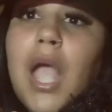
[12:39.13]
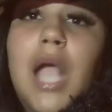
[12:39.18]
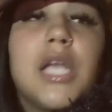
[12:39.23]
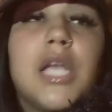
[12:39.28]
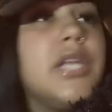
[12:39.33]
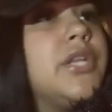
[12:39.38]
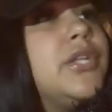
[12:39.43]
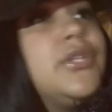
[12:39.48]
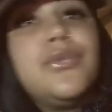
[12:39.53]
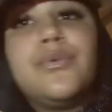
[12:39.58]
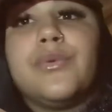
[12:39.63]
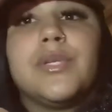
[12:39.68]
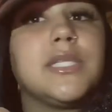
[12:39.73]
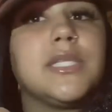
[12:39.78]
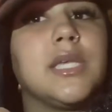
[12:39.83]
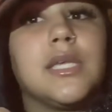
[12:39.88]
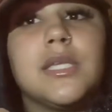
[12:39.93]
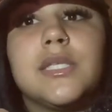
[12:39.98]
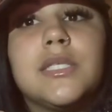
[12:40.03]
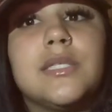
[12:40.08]
couldn't do it,
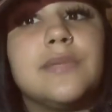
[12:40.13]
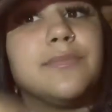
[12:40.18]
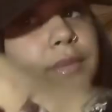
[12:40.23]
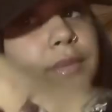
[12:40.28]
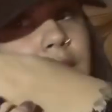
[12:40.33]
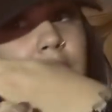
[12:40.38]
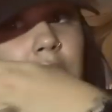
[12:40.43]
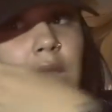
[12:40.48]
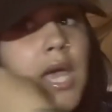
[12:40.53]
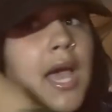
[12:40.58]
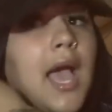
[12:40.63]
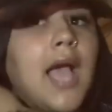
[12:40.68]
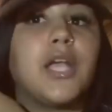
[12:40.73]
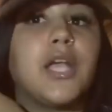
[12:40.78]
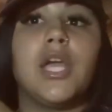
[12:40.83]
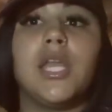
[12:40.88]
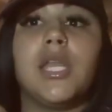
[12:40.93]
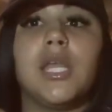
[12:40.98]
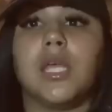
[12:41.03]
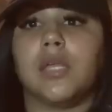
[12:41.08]
sis. I
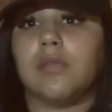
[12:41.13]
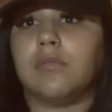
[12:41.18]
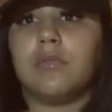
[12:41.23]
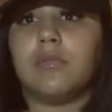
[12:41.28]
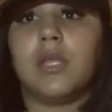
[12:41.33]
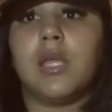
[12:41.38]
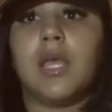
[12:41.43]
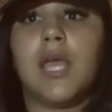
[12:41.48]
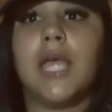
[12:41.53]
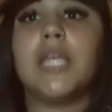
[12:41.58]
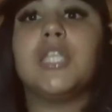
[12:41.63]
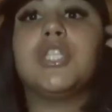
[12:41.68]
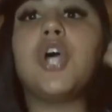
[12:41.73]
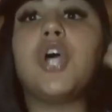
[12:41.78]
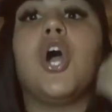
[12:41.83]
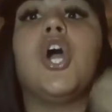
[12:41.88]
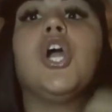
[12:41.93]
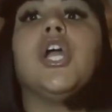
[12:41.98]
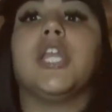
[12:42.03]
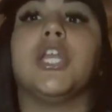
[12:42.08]
couldn't. It's
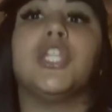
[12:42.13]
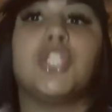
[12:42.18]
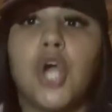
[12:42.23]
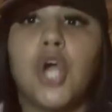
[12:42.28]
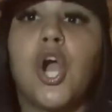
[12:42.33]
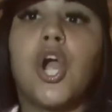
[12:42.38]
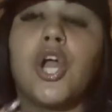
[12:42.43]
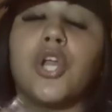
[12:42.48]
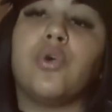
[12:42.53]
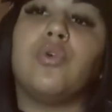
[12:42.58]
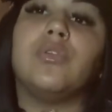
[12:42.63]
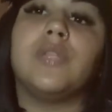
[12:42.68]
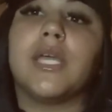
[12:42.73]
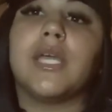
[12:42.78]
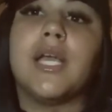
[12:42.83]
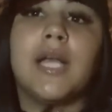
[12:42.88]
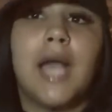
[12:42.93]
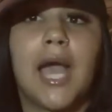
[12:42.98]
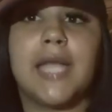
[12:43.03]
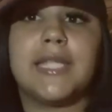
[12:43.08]
hard. It's hard holding
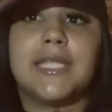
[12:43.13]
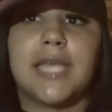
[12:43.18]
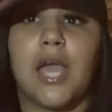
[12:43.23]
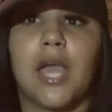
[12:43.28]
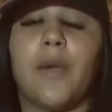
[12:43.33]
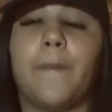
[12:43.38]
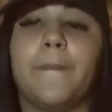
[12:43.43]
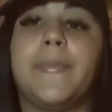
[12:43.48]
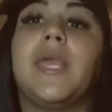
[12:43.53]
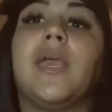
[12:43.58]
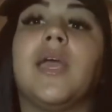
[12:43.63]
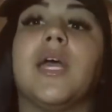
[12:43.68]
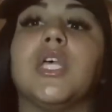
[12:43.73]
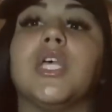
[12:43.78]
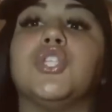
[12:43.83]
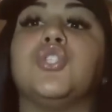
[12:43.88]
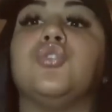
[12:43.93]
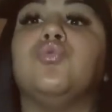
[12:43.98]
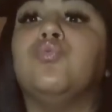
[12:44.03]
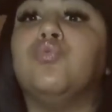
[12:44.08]
a guy down
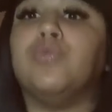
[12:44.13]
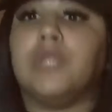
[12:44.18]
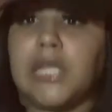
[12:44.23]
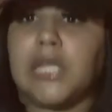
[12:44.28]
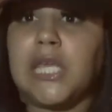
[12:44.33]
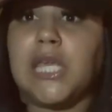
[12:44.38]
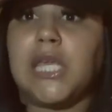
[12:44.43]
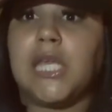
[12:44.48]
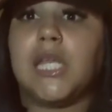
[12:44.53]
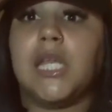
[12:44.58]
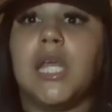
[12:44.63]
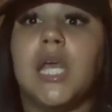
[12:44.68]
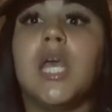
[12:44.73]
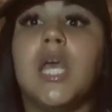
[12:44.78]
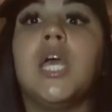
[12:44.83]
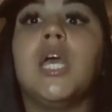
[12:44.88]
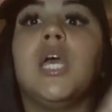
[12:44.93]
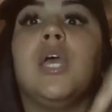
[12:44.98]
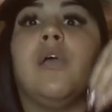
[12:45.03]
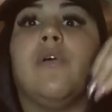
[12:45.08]
because you need
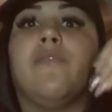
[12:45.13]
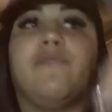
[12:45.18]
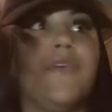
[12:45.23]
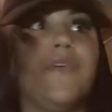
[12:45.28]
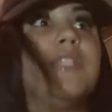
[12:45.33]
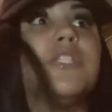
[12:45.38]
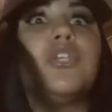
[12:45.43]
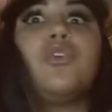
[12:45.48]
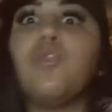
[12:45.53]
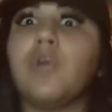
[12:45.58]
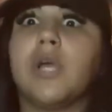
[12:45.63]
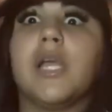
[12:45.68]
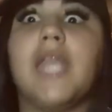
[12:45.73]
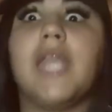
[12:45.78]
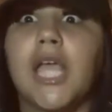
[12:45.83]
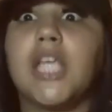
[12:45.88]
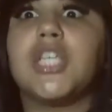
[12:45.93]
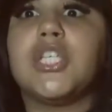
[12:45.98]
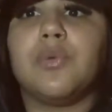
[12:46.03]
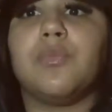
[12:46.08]
physical
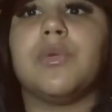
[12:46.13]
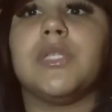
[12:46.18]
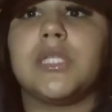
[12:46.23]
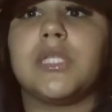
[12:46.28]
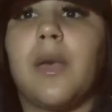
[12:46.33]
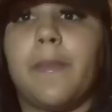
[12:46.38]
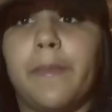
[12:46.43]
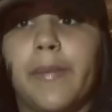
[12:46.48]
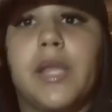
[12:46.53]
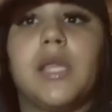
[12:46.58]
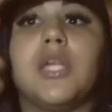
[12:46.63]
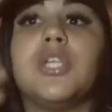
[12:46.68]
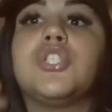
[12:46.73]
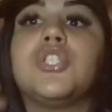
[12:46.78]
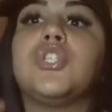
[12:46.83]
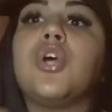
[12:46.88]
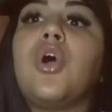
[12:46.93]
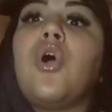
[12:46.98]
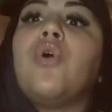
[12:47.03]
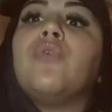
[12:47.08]
connection with somebody.
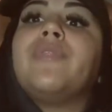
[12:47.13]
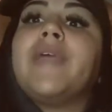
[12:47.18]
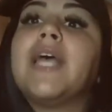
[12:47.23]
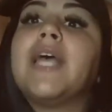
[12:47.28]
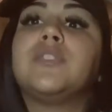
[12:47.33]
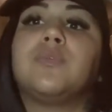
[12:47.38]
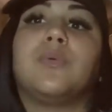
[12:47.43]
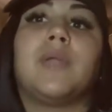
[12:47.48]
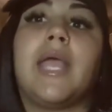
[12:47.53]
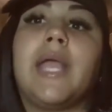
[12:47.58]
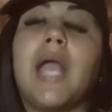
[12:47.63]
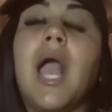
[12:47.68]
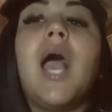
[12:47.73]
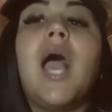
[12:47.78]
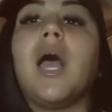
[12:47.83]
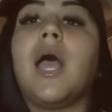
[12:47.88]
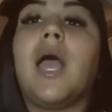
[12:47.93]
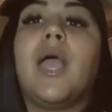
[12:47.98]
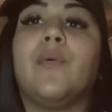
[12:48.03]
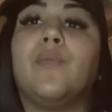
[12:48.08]
So that's what I
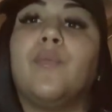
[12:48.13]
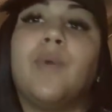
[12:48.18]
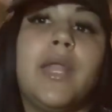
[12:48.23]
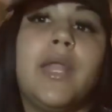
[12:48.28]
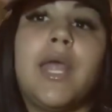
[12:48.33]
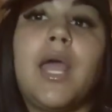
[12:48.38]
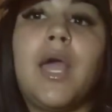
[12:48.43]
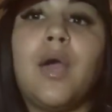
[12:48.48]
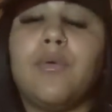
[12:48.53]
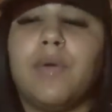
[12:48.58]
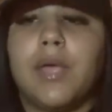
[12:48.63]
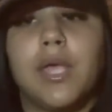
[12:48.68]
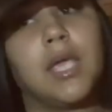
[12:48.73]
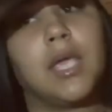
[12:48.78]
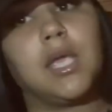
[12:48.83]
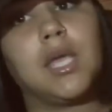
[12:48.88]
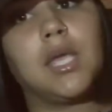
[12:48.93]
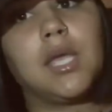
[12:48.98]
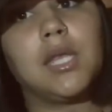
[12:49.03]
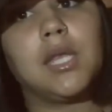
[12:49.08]
got. I went out
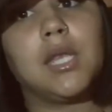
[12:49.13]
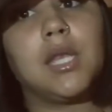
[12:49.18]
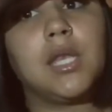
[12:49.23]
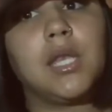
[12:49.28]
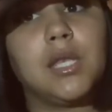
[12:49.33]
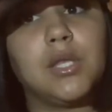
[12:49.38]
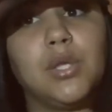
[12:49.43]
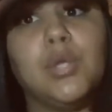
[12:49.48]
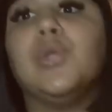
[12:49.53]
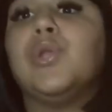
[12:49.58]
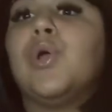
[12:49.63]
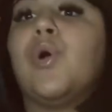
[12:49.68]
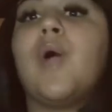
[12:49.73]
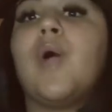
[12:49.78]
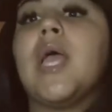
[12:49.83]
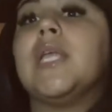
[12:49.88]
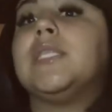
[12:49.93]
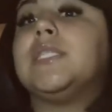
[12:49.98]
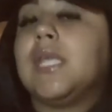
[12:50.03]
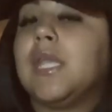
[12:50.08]
and, you know,
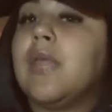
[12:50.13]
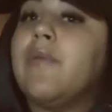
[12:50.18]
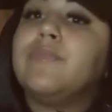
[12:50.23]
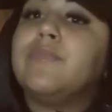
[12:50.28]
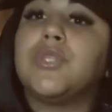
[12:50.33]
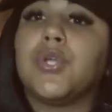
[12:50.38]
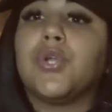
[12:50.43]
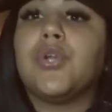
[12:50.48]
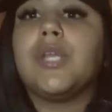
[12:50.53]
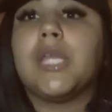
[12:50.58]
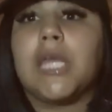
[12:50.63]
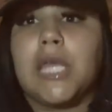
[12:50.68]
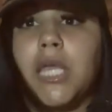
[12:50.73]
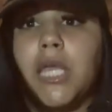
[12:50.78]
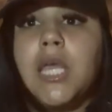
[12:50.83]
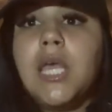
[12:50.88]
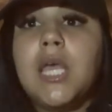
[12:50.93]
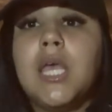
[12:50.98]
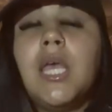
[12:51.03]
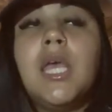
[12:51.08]
I did him
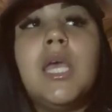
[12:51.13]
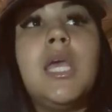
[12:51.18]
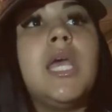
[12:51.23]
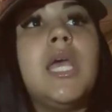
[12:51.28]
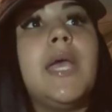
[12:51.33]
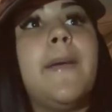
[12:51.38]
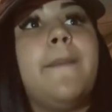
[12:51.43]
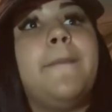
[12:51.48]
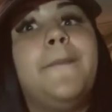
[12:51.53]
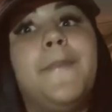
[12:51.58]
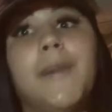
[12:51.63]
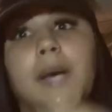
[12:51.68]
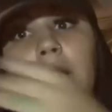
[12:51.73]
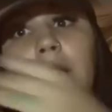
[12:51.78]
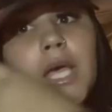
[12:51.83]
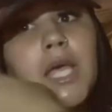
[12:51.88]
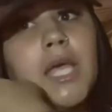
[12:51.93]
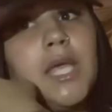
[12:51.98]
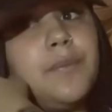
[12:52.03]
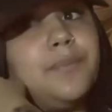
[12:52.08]
dirty,
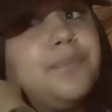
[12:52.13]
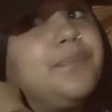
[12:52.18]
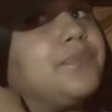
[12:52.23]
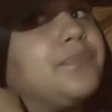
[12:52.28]
but